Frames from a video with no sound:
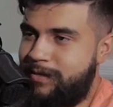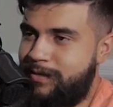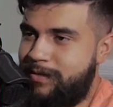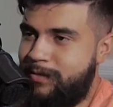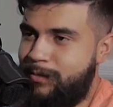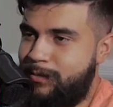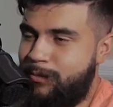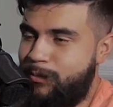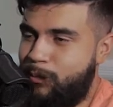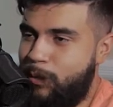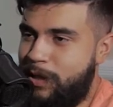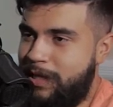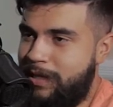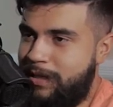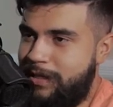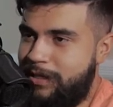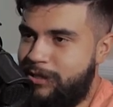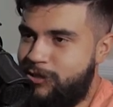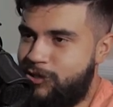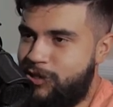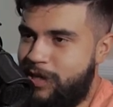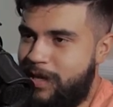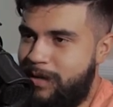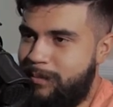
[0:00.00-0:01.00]
the weekly
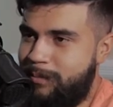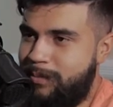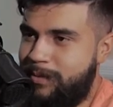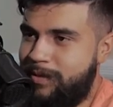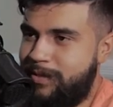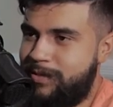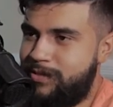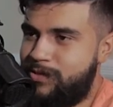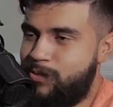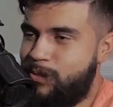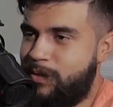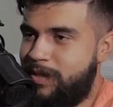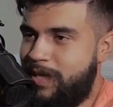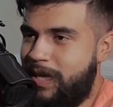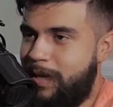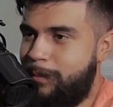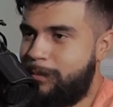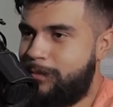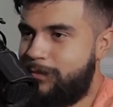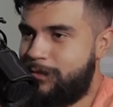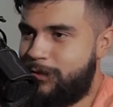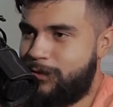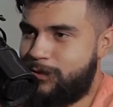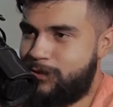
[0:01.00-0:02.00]
champion to a
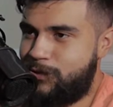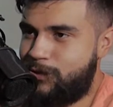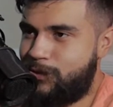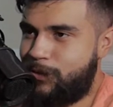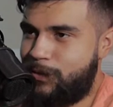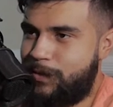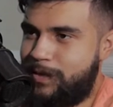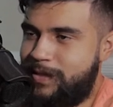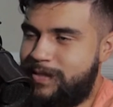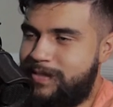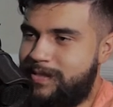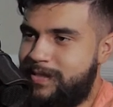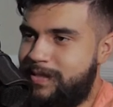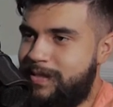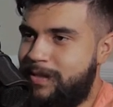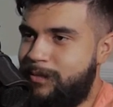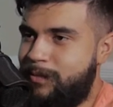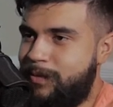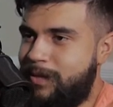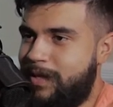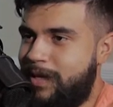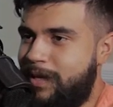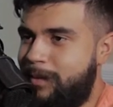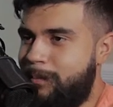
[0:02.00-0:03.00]
game of their choice, and they
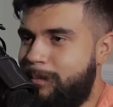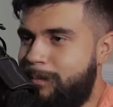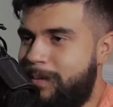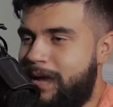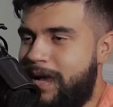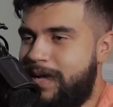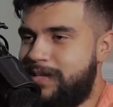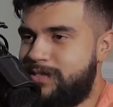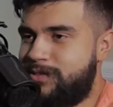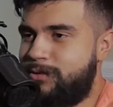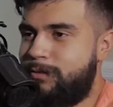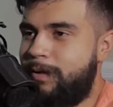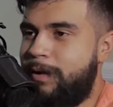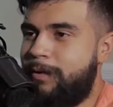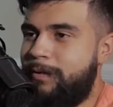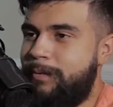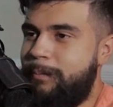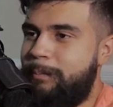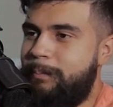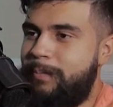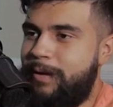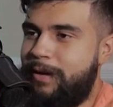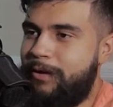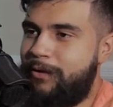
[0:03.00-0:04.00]
would kind of pass around a
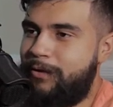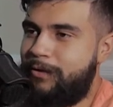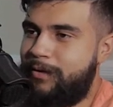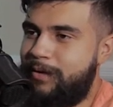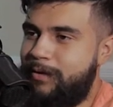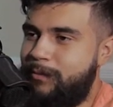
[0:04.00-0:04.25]
belt.